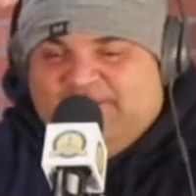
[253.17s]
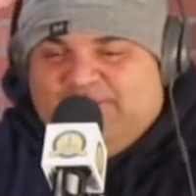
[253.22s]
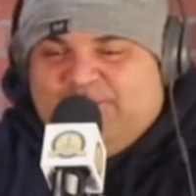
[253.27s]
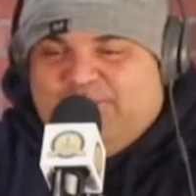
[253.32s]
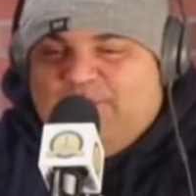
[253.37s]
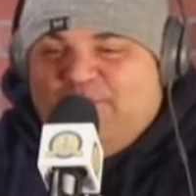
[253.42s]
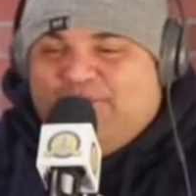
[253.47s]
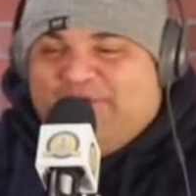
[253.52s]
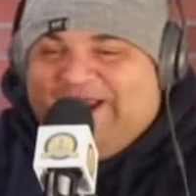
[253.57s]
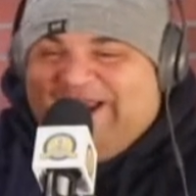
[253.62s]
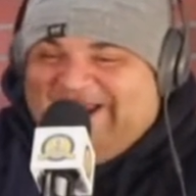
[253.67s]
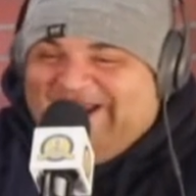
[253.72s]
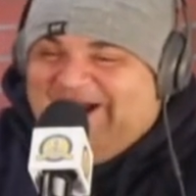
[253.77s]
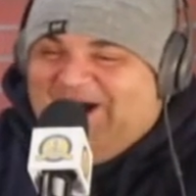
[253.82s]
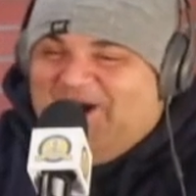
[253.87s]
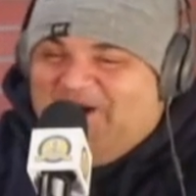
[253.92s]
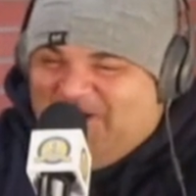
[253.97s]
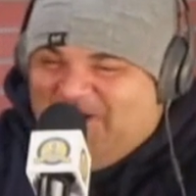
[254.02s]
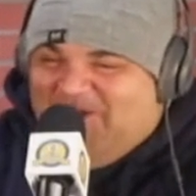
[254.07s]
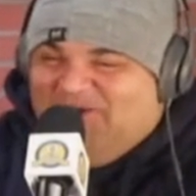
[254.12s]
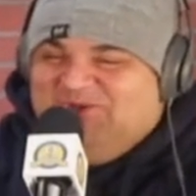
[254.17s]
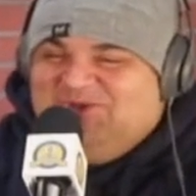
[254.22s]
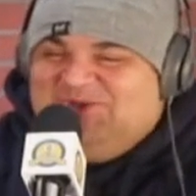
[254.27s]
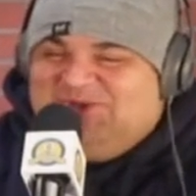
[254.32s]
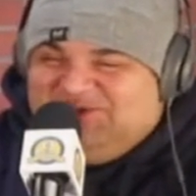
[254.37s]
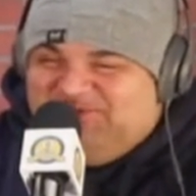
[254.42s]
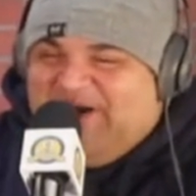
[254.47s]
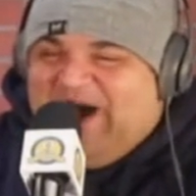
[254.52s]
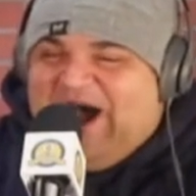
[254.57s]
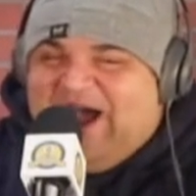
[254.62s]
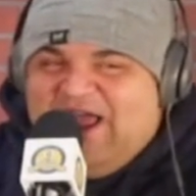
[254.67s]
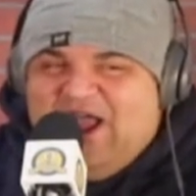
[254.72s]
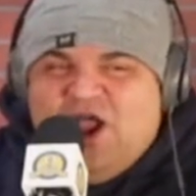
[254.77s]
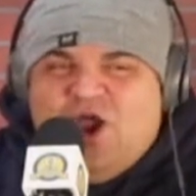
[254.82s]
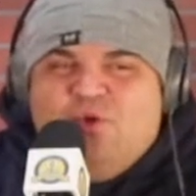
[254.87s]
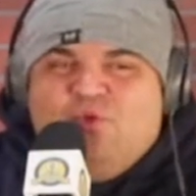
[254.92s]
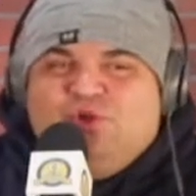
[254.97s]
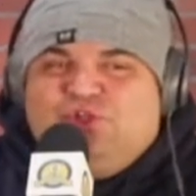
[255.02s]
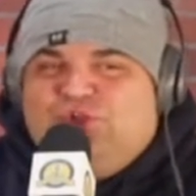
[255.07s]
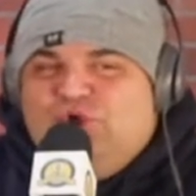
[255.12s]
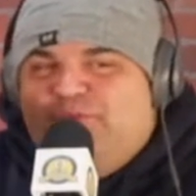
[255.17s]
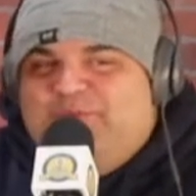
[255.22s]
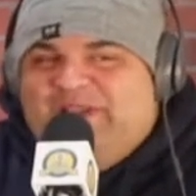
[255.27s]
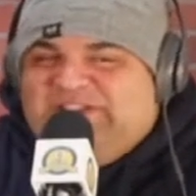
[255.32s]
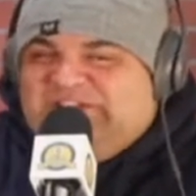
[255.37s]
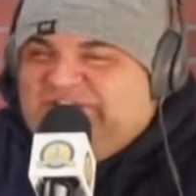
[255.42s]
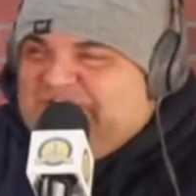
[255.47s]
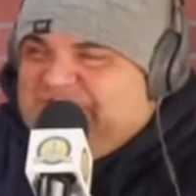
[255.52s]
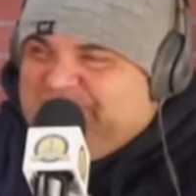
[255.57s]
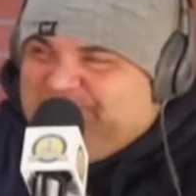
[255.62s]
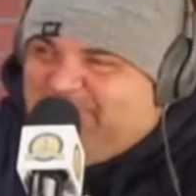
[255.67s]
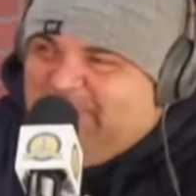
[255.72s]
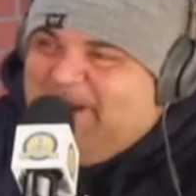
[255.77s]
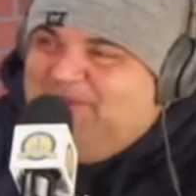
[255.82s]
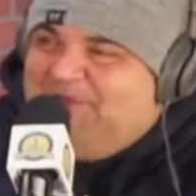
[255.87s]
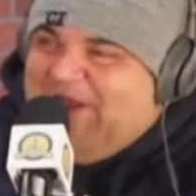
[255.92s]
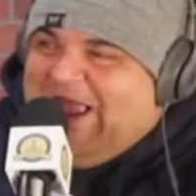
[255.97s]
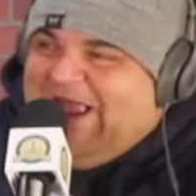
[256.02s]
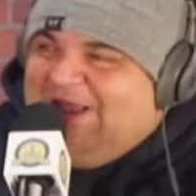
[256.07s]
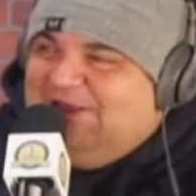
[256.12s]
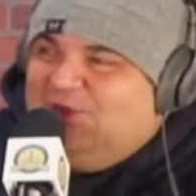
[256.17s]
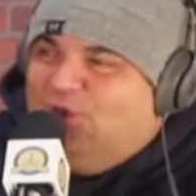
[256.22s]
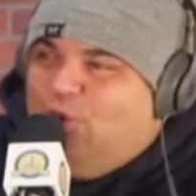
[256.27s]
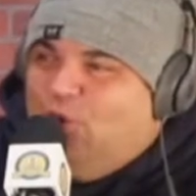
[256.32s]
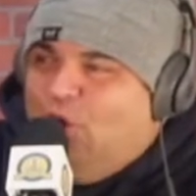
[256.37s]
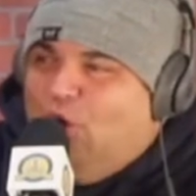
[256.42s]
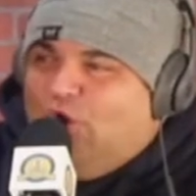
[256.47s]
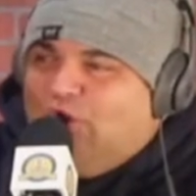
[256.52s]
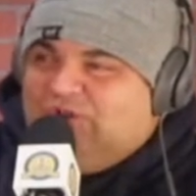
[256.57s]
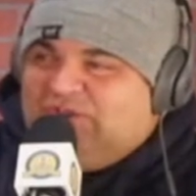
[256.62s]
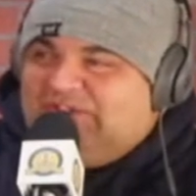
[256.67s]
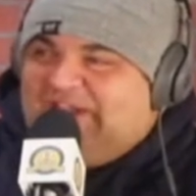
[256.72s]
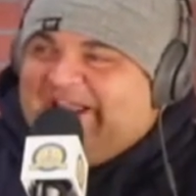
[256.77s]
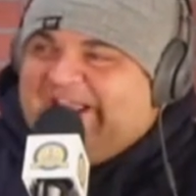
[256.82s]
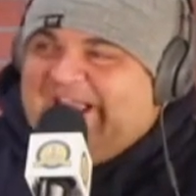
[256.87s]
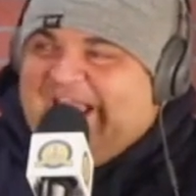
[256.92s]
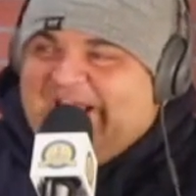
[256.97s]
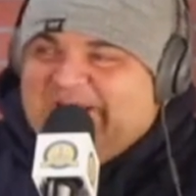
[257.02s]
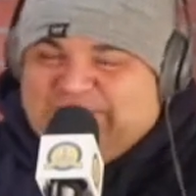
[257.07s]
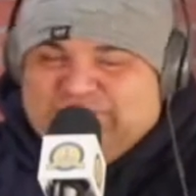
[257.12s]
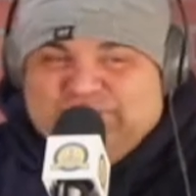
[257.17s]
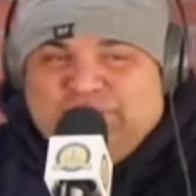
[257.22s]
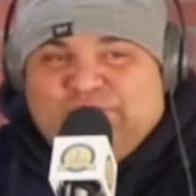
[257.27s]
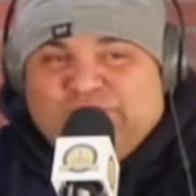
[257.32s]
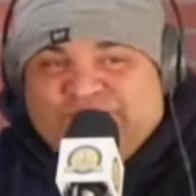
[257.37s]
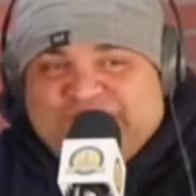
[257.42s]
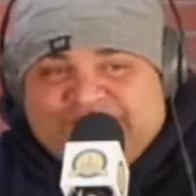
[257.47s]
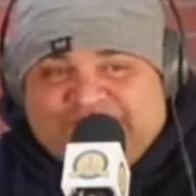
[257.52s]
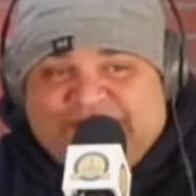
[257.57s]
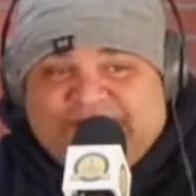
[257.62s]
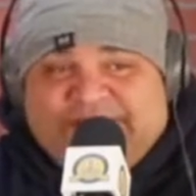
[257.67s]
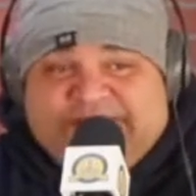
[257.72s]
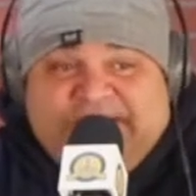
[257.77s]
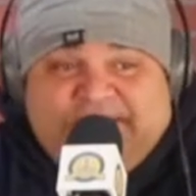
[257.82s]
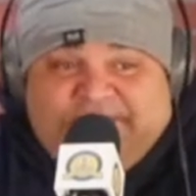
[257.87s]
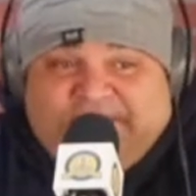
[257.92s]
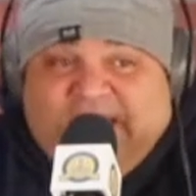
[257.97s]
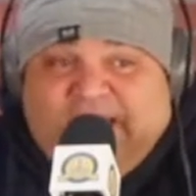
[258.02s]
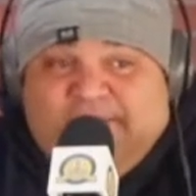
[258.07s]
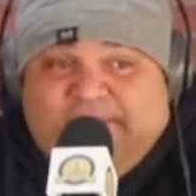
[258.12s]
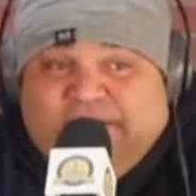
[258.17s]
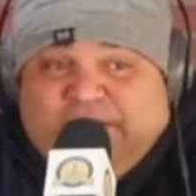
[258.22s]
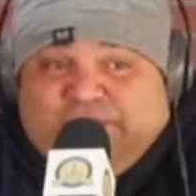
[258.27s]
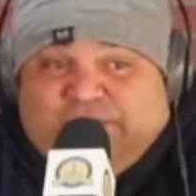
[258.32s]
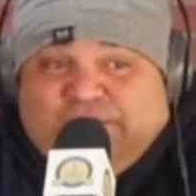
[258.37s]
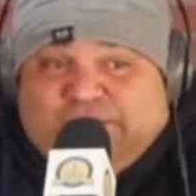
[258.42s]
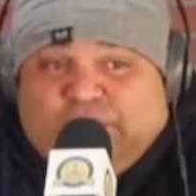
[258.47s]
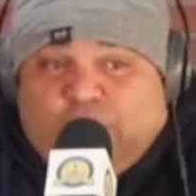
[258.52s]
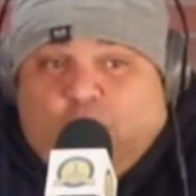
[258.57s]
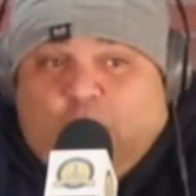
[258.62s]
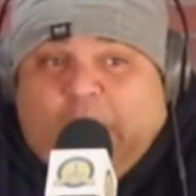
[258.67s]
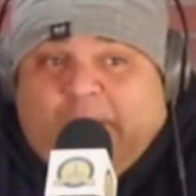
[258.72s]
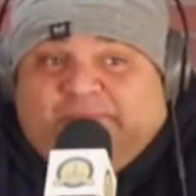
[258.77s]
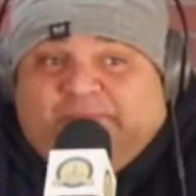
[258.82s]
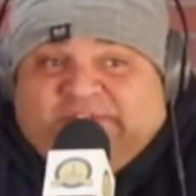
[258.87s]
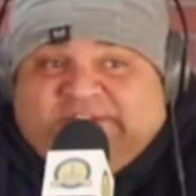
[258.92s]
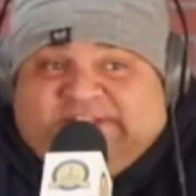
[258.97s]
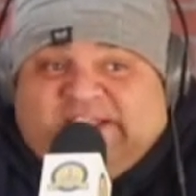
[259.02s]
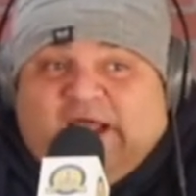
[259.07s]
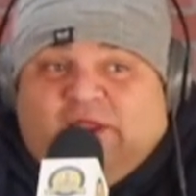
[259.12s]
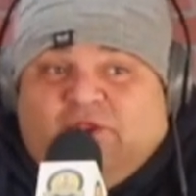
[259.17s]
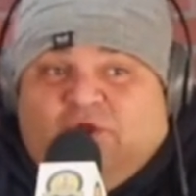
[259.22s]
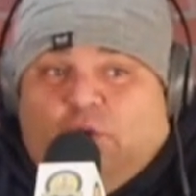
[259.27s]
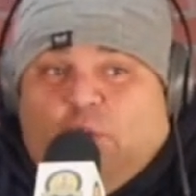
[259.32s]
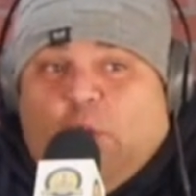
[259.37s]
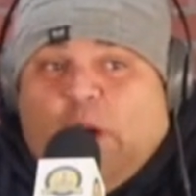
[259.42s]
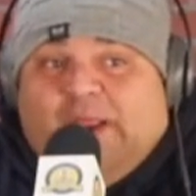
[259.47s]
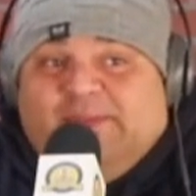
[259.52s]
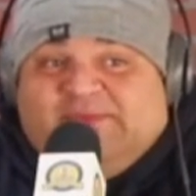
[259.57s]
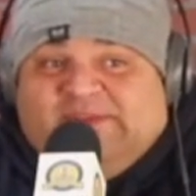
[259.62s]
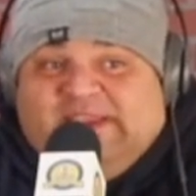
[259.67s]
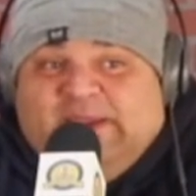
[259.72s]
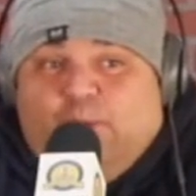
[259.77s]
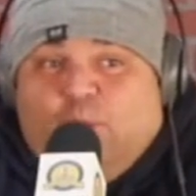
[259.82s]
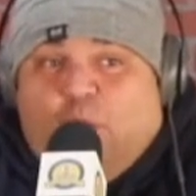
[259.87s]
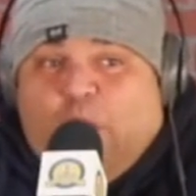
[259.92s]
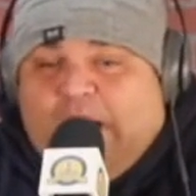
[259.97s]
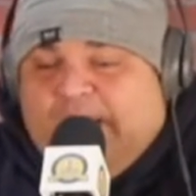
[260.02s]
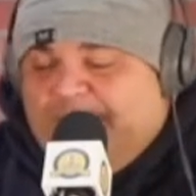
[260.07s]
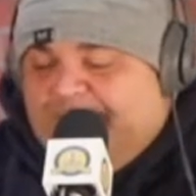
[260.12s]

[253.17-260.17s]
we were in our own spot. We're too busy spray painting the walls like assholes that the team came in and took a wipe this out, little wipe team wipe.